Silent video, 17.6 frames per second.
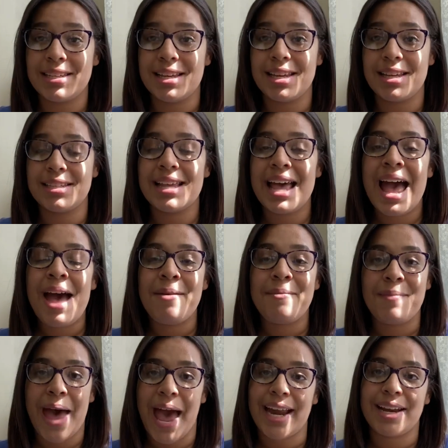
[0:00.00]
is
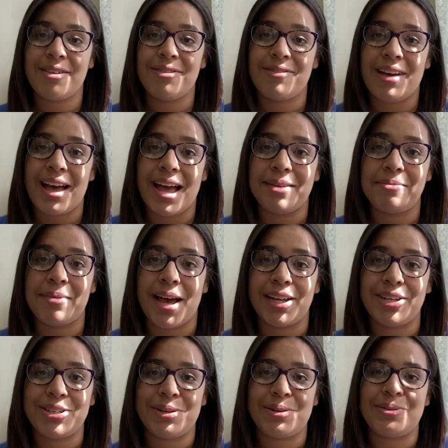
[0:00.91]
Magnified
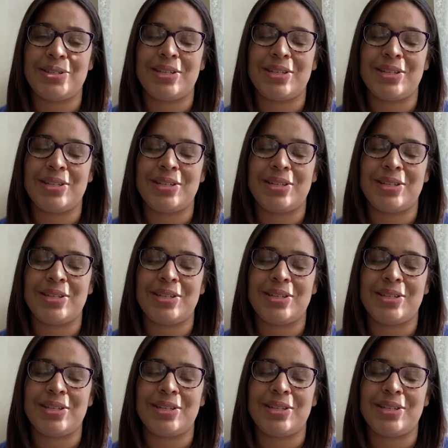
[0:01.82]
by Josie.